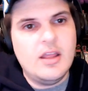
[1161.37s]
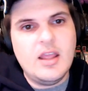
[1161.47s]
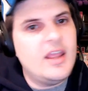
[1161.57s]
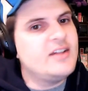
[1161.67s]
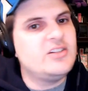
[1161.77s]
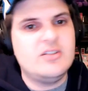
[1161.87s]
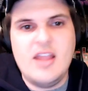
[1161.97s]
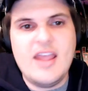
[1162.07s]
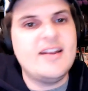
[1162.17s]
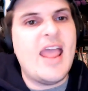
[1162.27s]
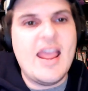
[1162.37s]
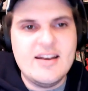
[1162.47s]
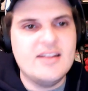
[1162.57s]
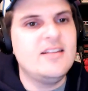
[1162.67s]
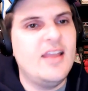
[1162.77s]
it it
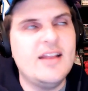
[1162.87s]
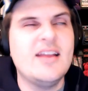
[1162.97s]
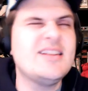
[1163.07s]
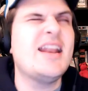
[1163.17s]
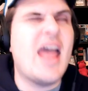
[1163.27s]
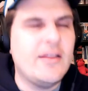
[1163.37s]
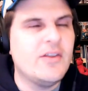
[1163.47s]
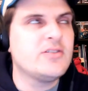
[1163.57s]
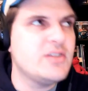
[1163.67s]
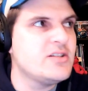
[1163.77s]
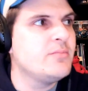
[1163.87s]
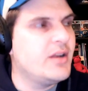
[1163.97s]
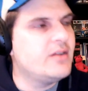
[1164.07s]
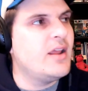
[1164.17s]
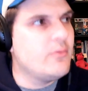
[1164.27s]
ended it, it, didn't end their season, but
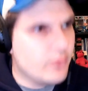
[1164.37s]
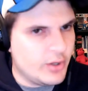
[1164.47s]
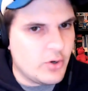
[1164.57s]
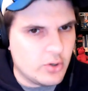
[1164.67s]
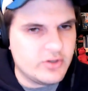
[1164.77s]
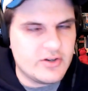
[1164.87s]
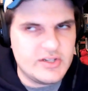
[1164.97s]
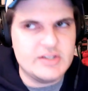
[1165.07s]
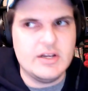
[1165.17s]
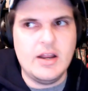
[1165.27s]
it, it really hurt their season.